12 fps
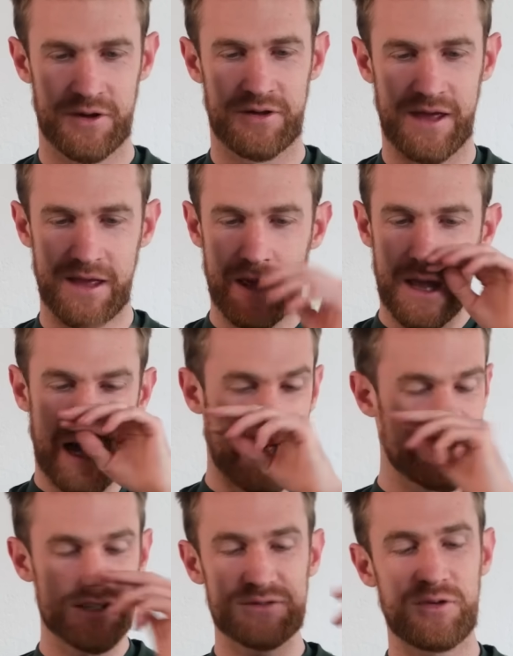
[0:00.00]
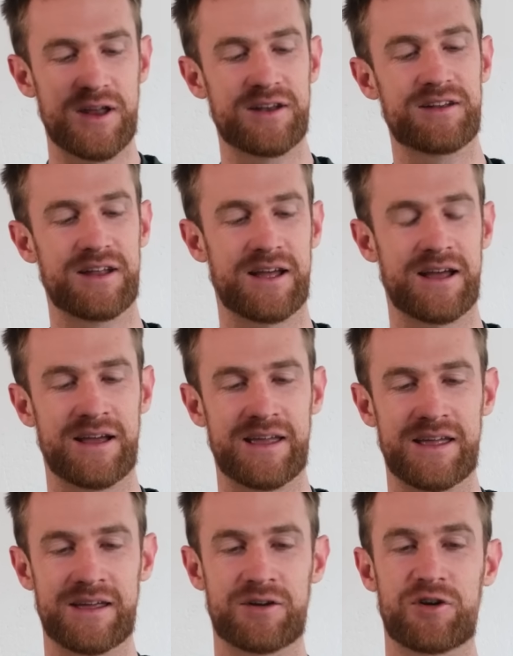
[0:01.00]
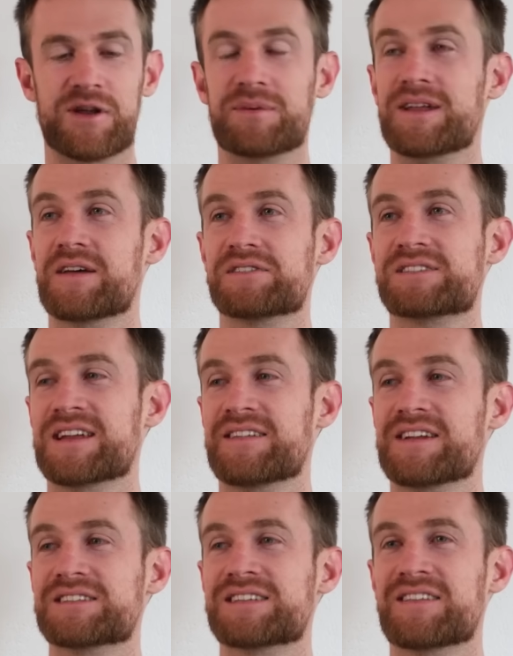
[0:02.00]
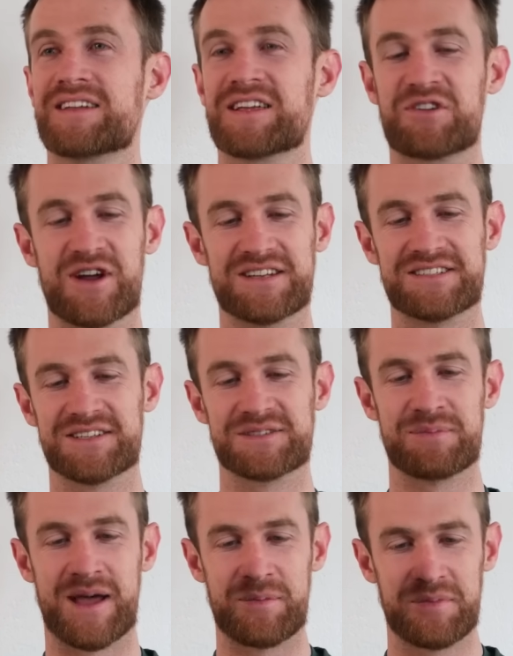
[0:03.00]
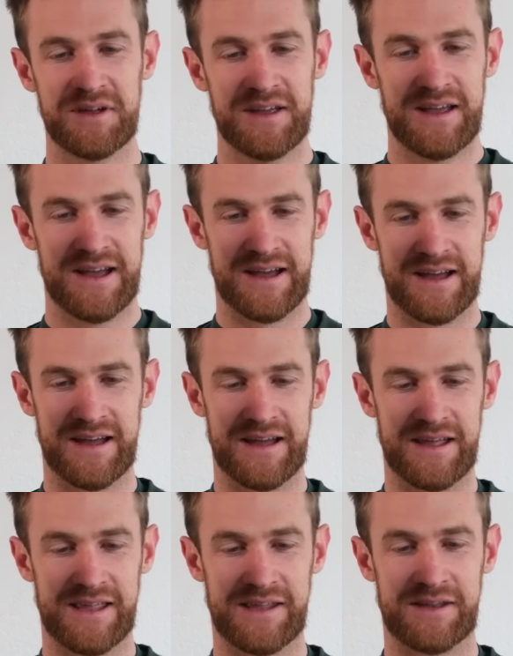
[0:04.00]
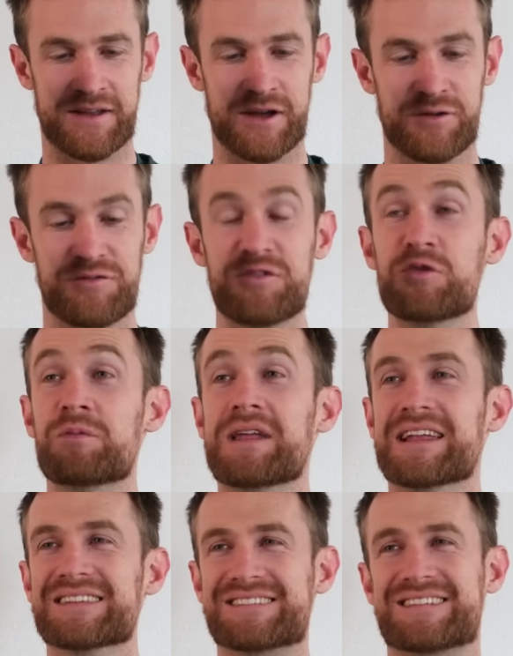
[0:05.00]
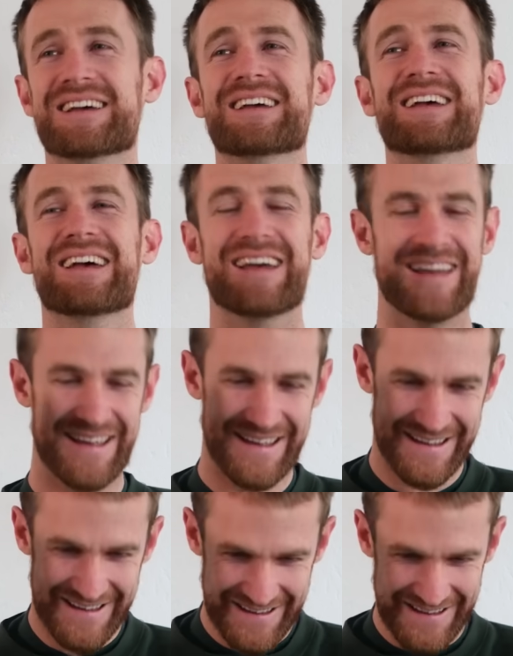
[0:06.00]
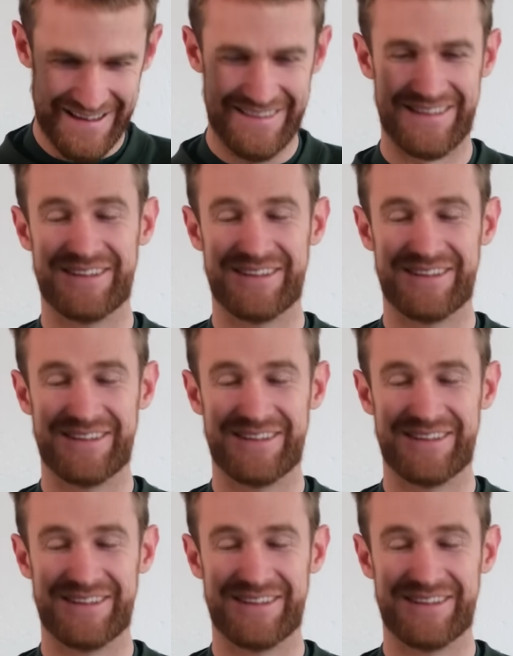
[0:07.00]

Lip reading: Okay. I just find it incredibly devastating that he said that he created this map in a few minutes. And